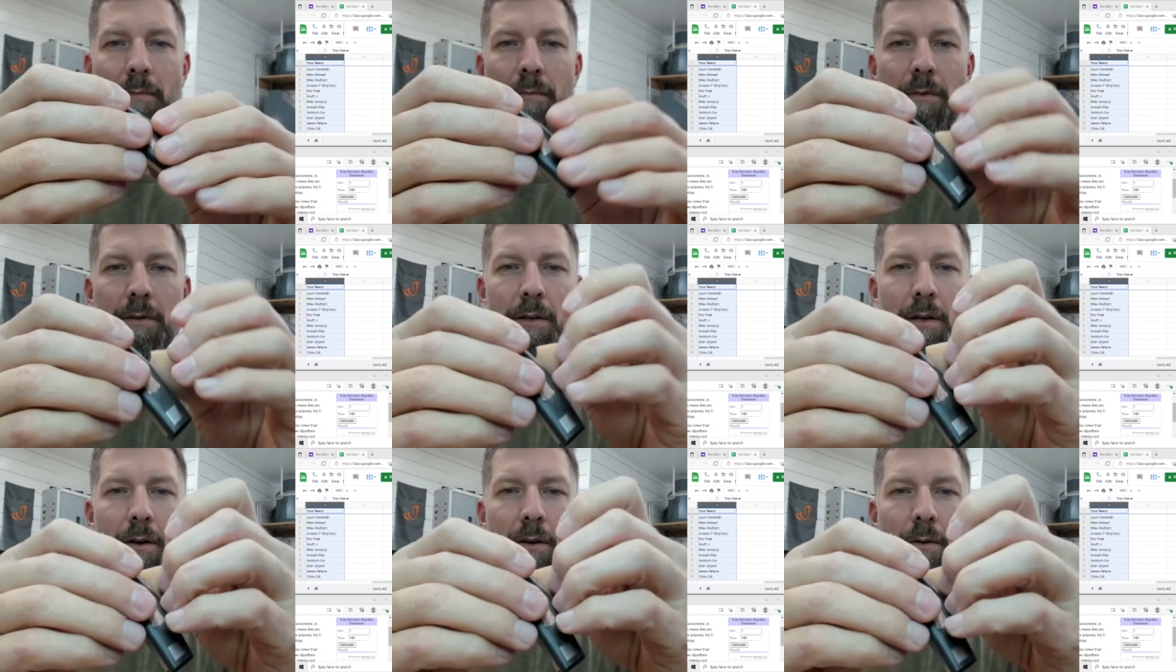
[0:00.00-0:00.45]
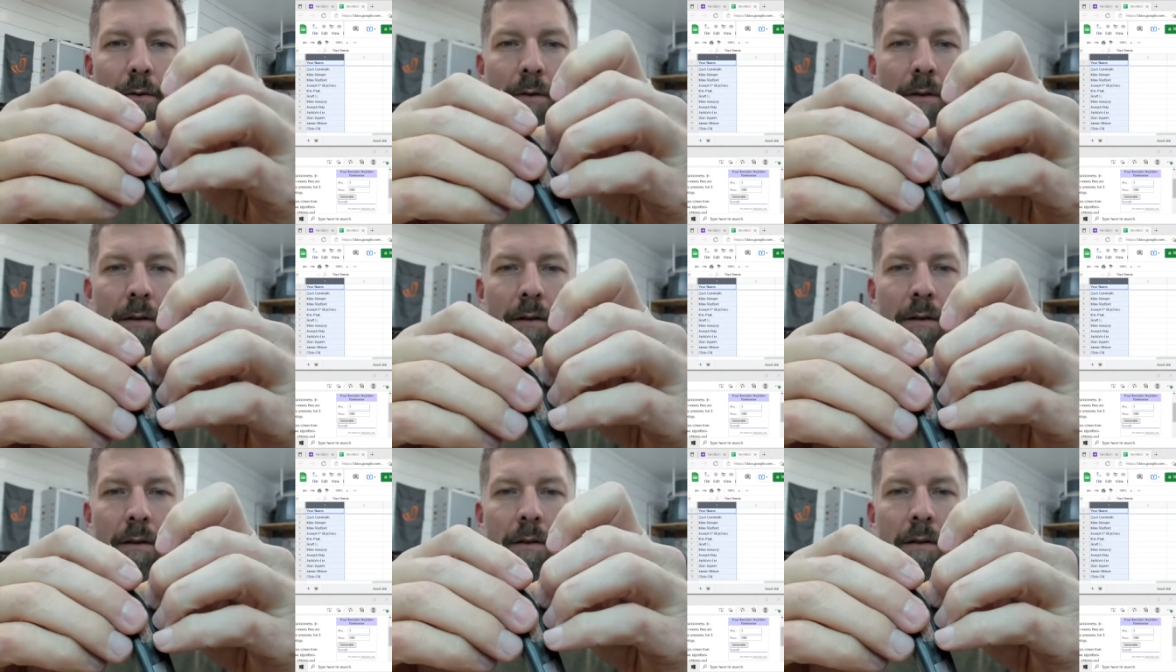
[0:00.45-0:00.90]
So
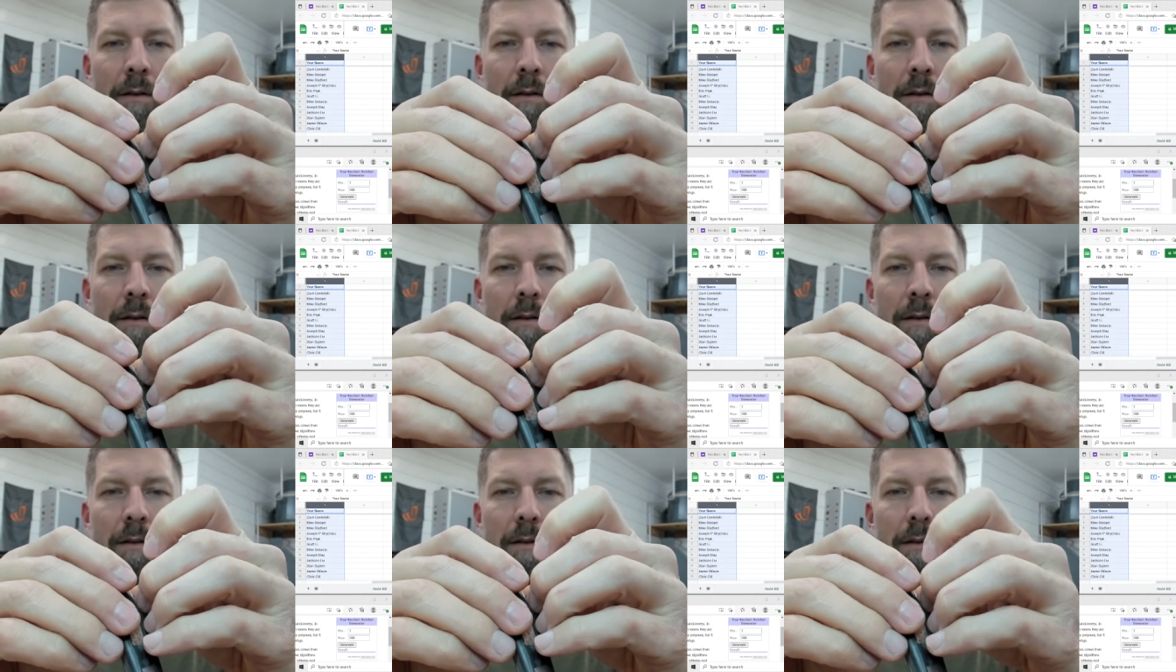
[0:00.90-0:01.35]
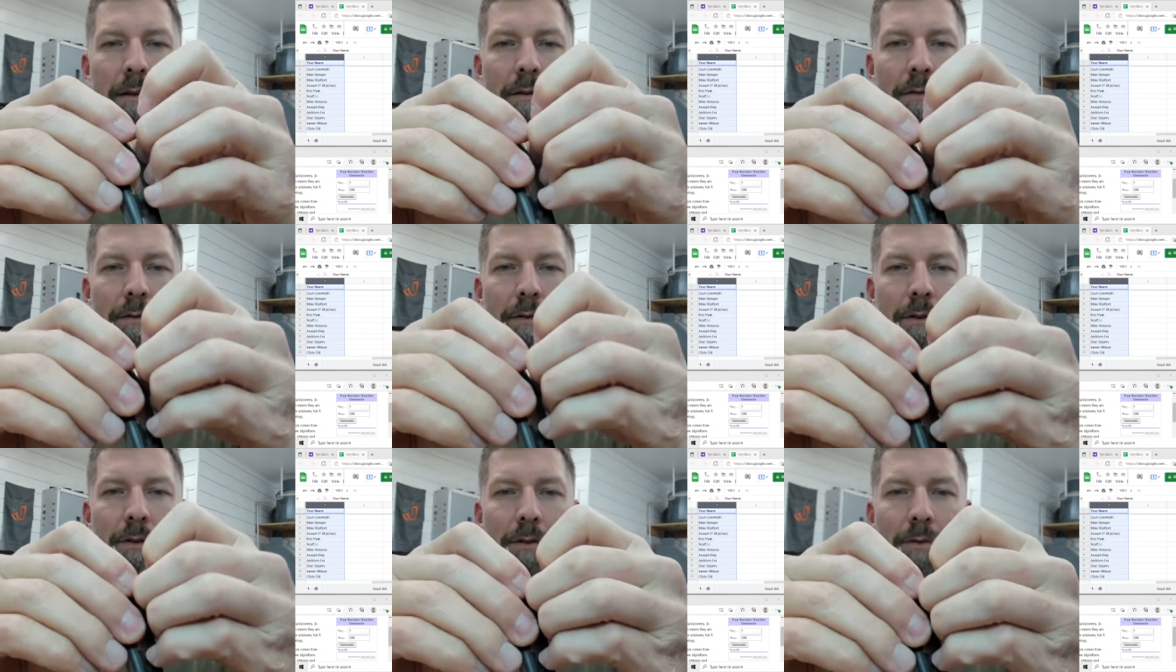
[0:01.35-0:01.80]
the
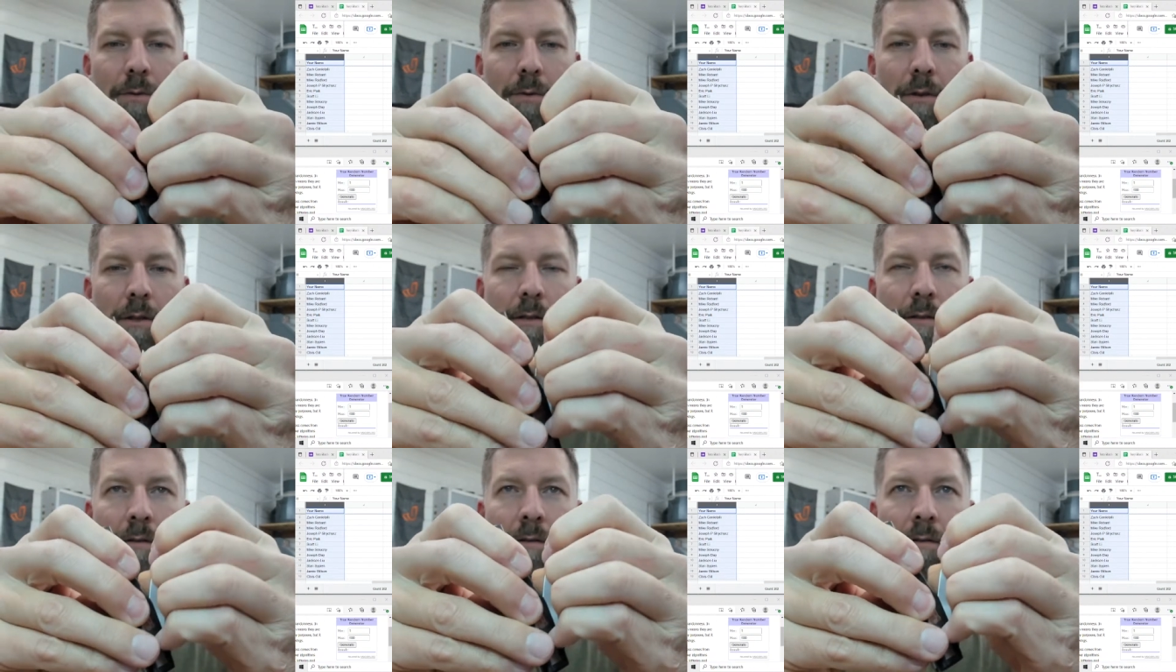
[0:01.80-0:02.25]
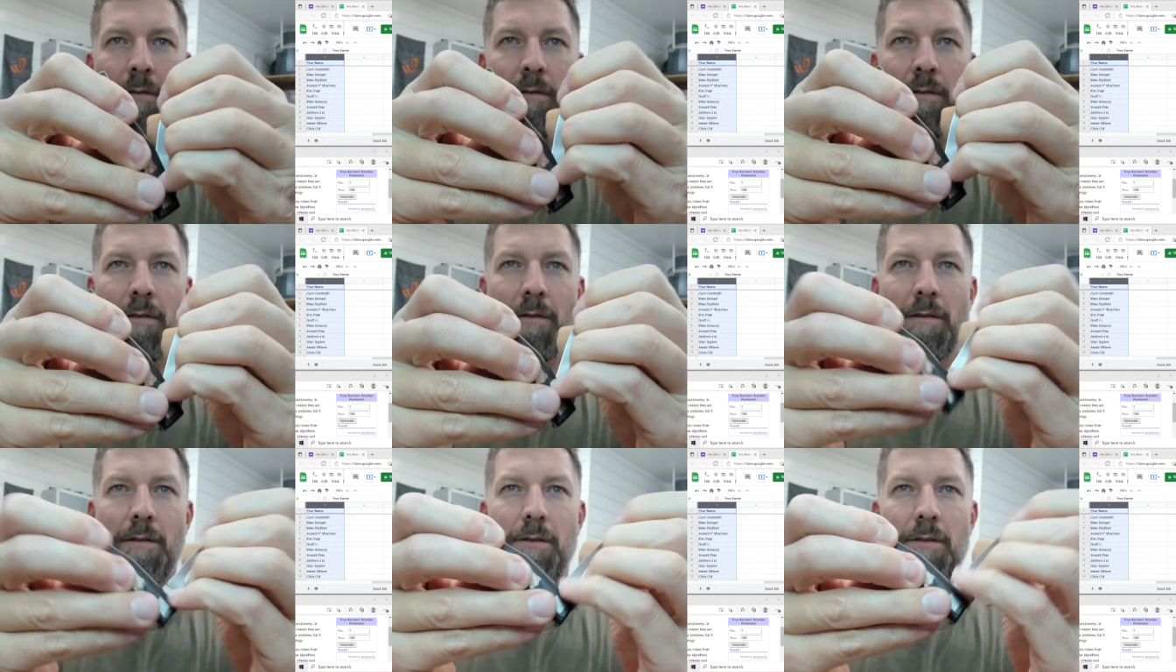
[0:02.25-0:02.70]
first one,
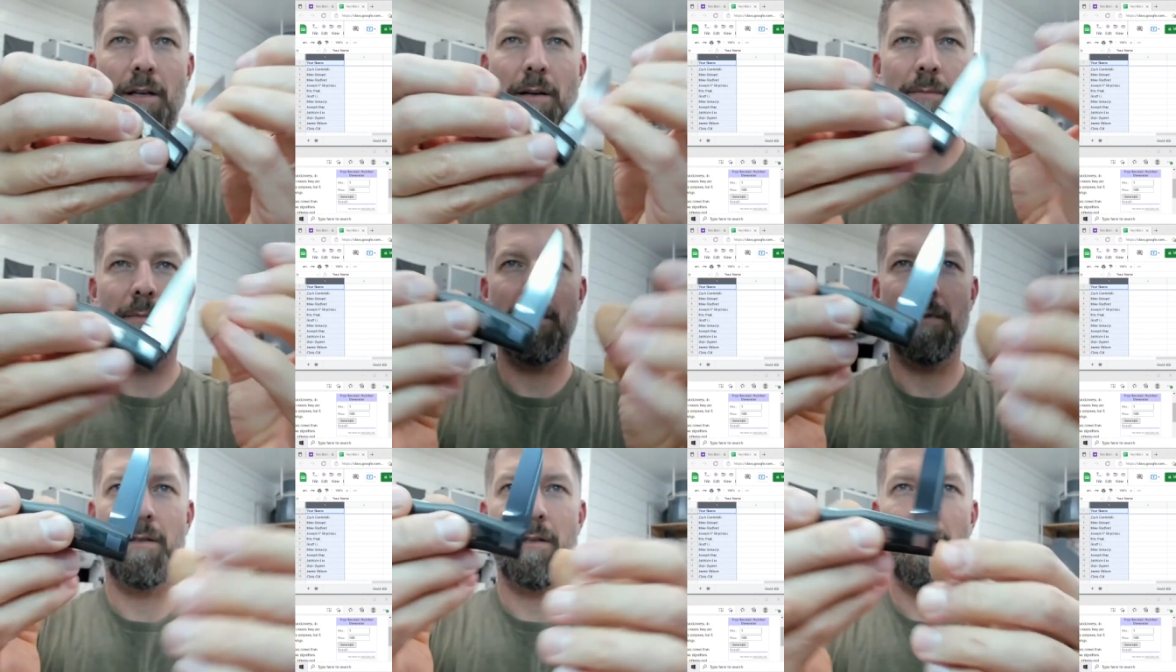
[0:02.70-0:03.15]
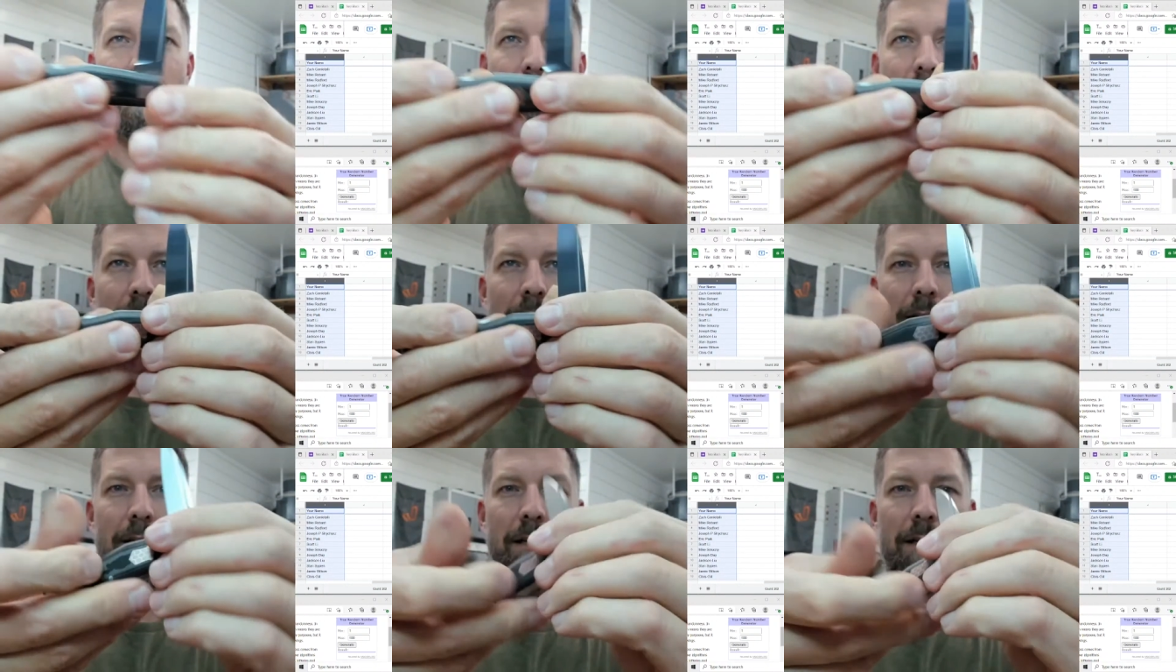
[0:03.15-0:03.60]
you grab this
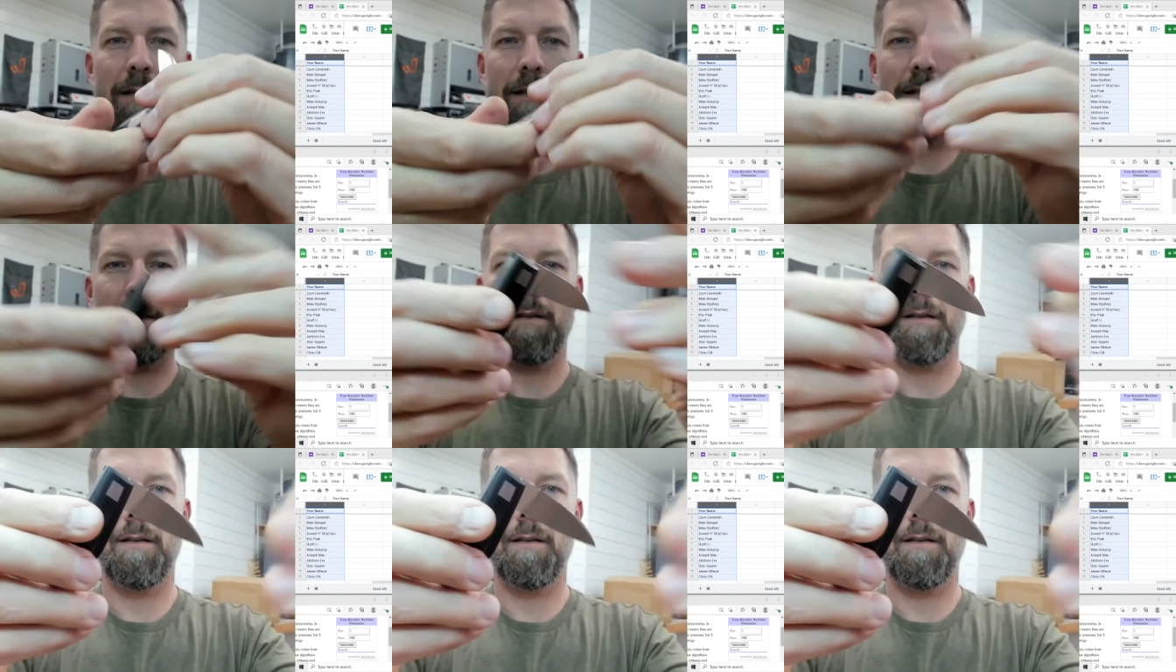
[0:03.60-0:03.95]
nail nick,